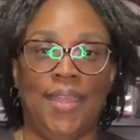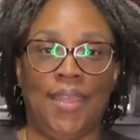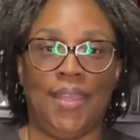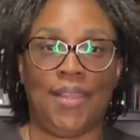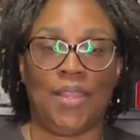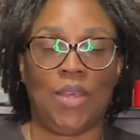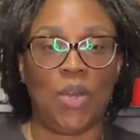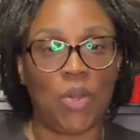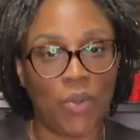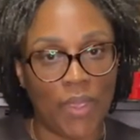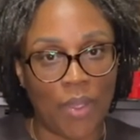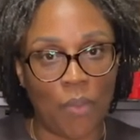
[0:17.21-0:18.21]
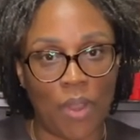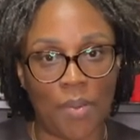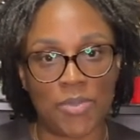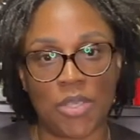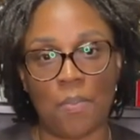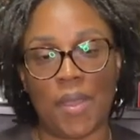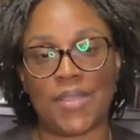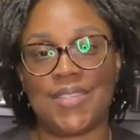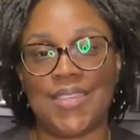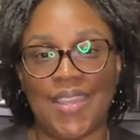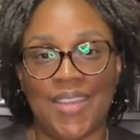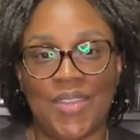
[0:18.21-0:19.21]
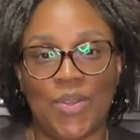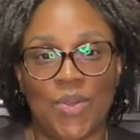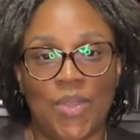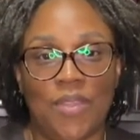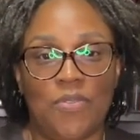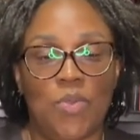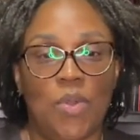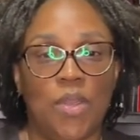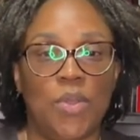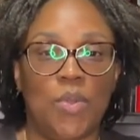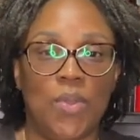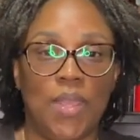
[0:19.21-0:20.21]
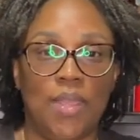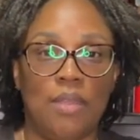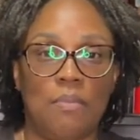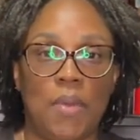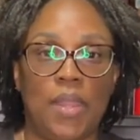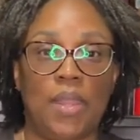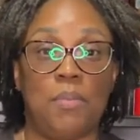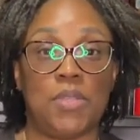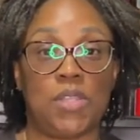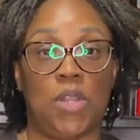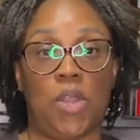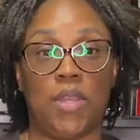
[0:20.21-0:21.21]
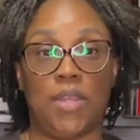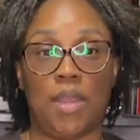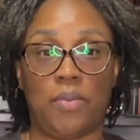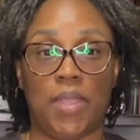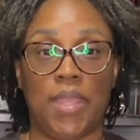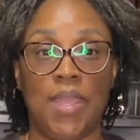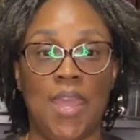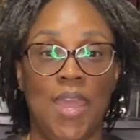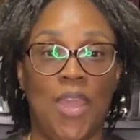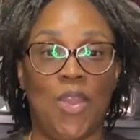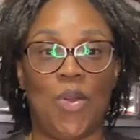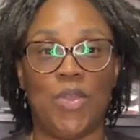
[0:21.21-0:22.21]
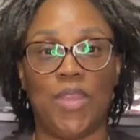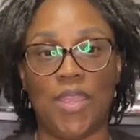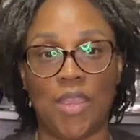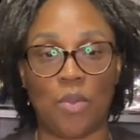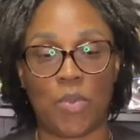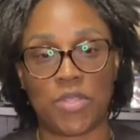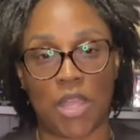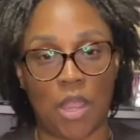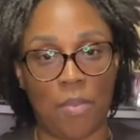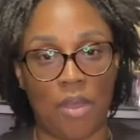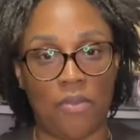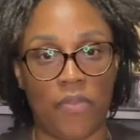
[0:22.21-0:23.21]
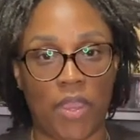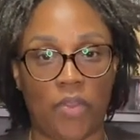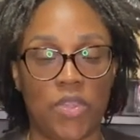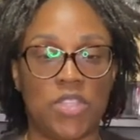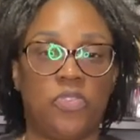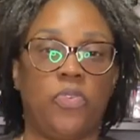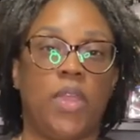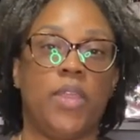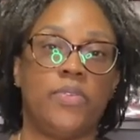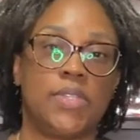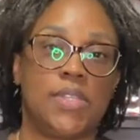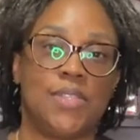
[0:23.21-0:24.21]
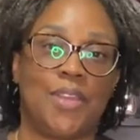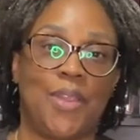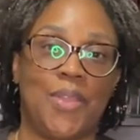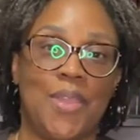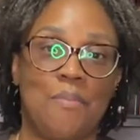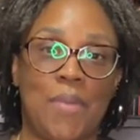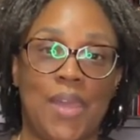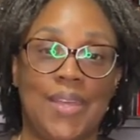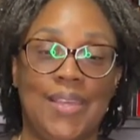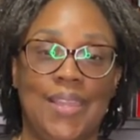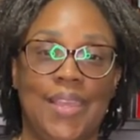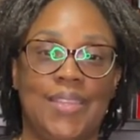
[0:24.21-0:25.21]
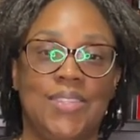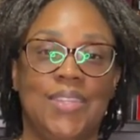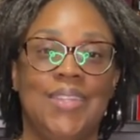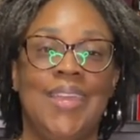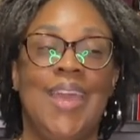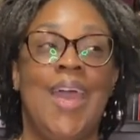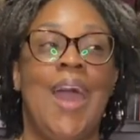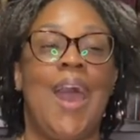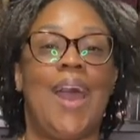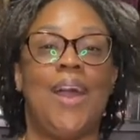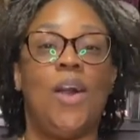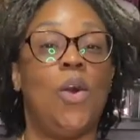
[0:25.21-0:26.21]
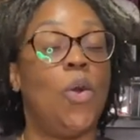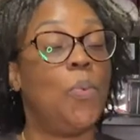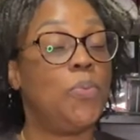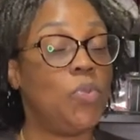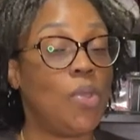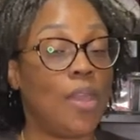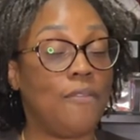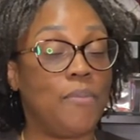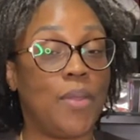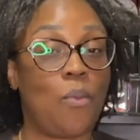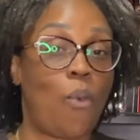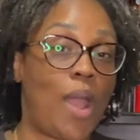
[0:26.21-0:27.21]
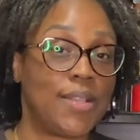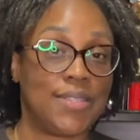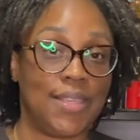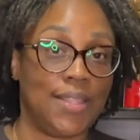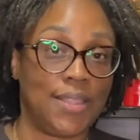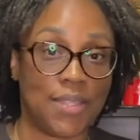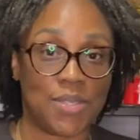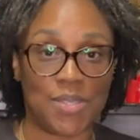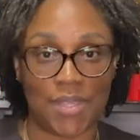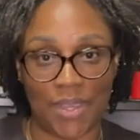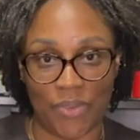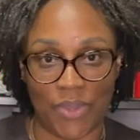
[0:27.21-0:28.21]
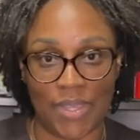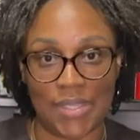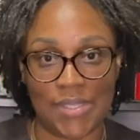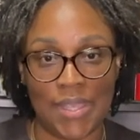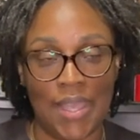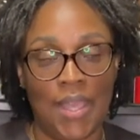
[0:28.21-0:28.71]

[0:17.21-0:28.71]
Hello and welcome to my channel. If you are new here, my name is Claudia Nyree, and on here we talk about various fragrances that are in my collection. I hope you have been watching this series.